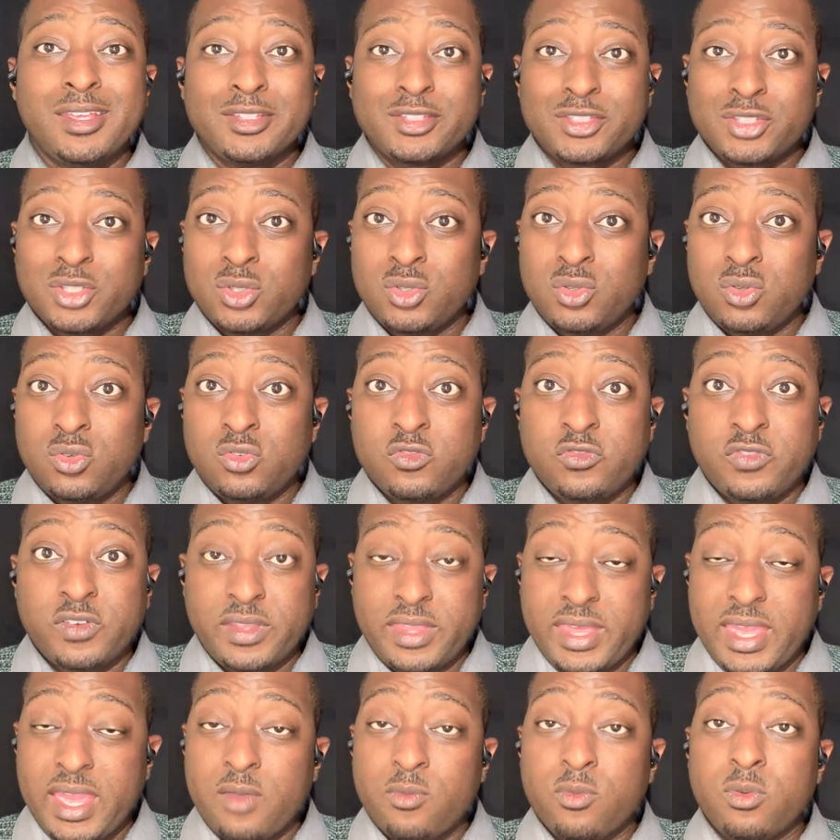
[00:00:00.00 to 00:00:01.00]
tuned for
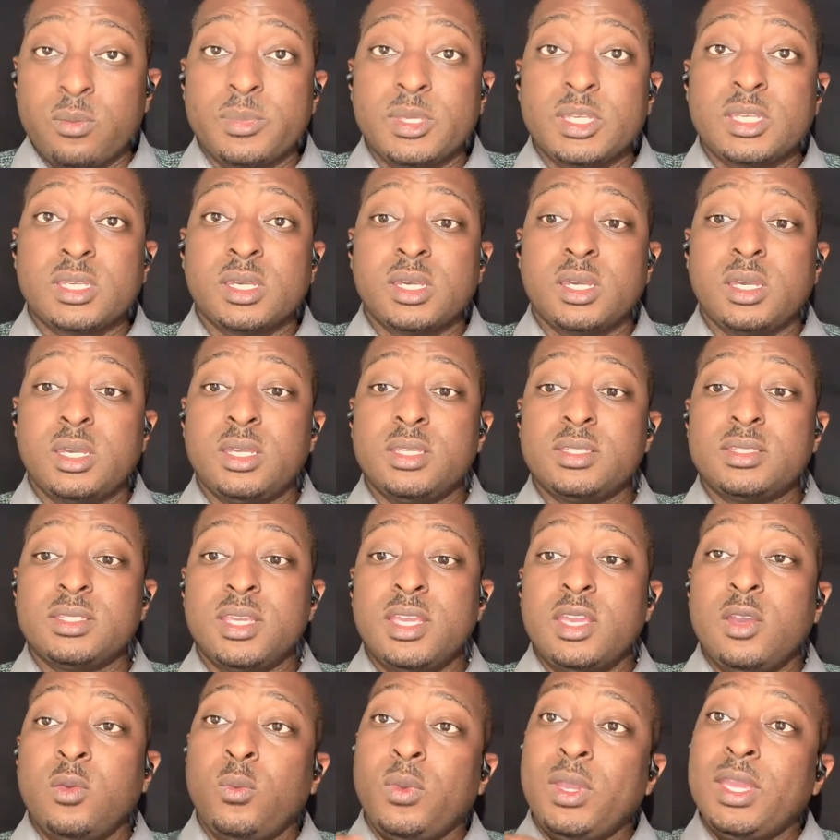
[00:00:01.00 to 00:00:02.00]
that one, because
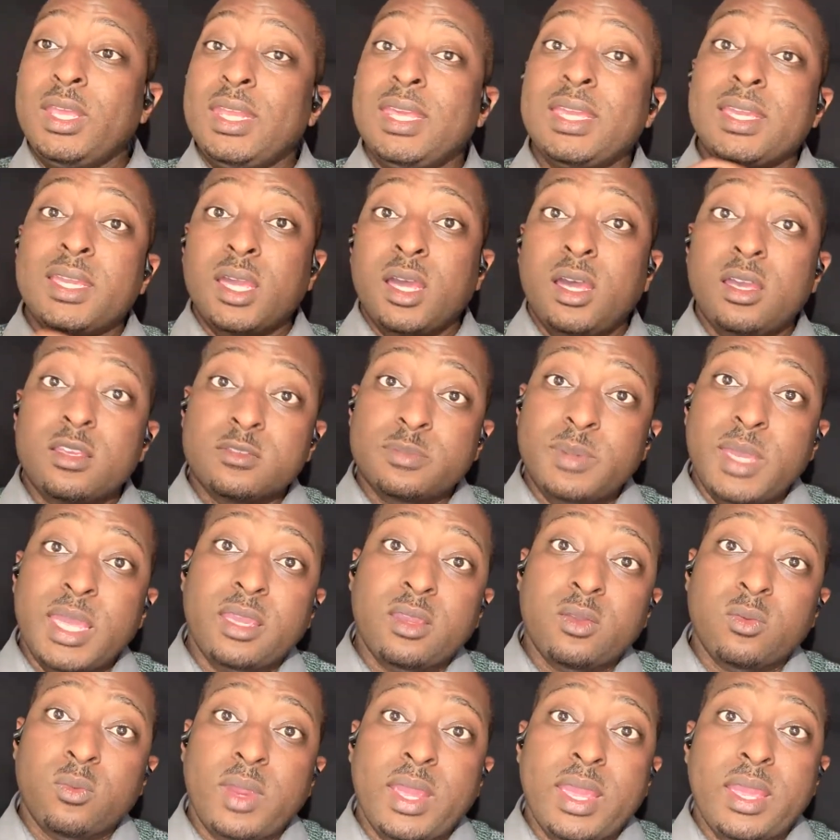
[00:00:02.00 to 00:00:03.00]
when it comes back
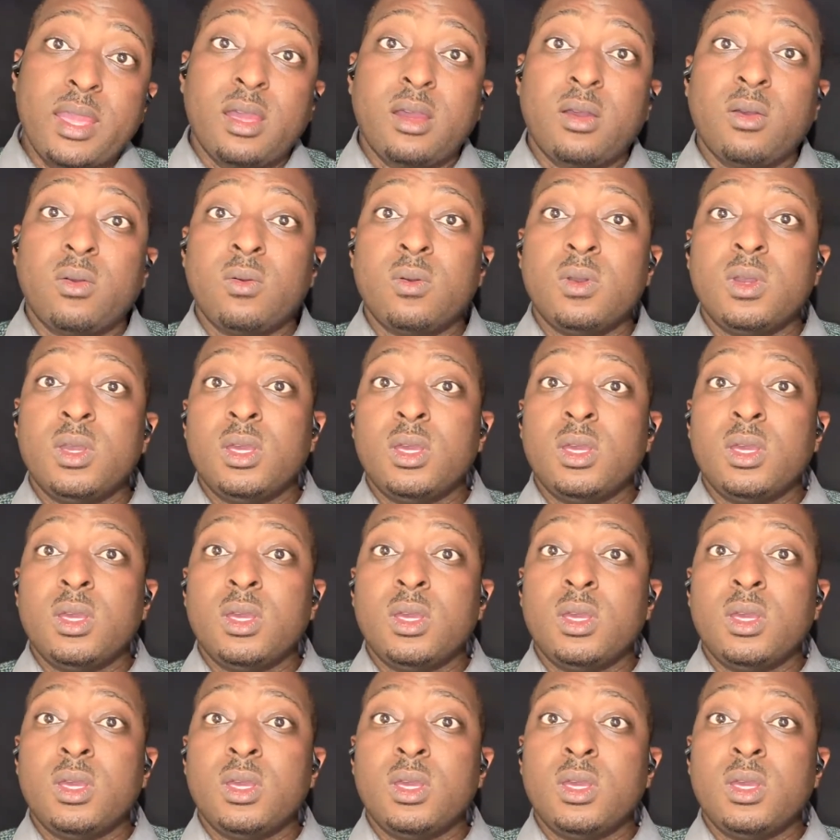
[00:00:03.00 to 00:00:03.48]
around,